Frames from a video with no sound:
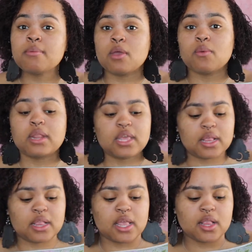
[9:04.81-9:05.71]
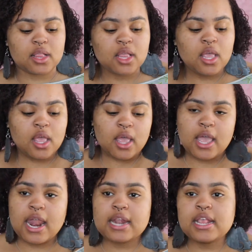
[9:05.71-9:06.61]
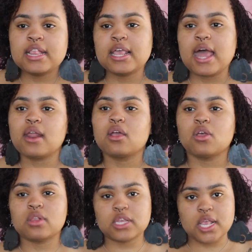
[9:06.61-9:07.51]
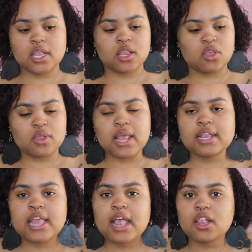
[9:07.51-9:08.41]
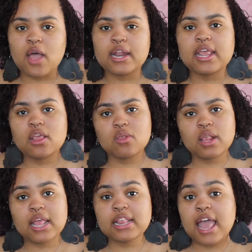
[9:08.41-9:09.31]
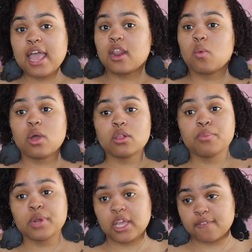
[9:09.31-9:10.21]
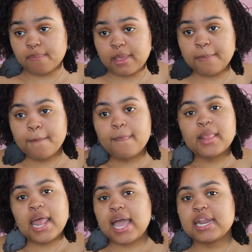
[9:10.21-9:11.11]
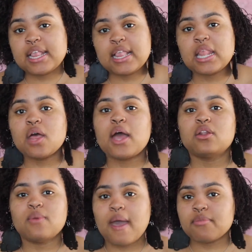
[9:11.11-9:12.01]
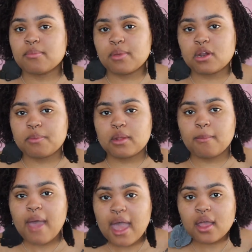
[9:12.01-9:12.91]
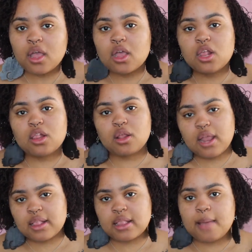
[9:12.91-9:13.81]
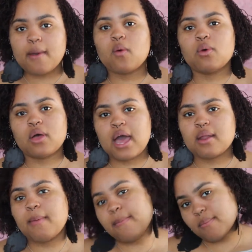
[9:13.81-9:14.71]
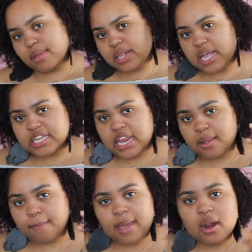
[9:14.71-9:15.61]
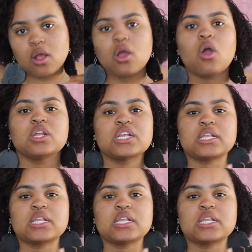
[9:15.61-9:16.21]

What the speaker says: me a really good suds. And I did see a lot of girls suggested to use it like that, so I did use it like that, and it works pretty good for me. Like I did say though, I do have some buildup in the back, so next time I will kind of maybe massage that in better, or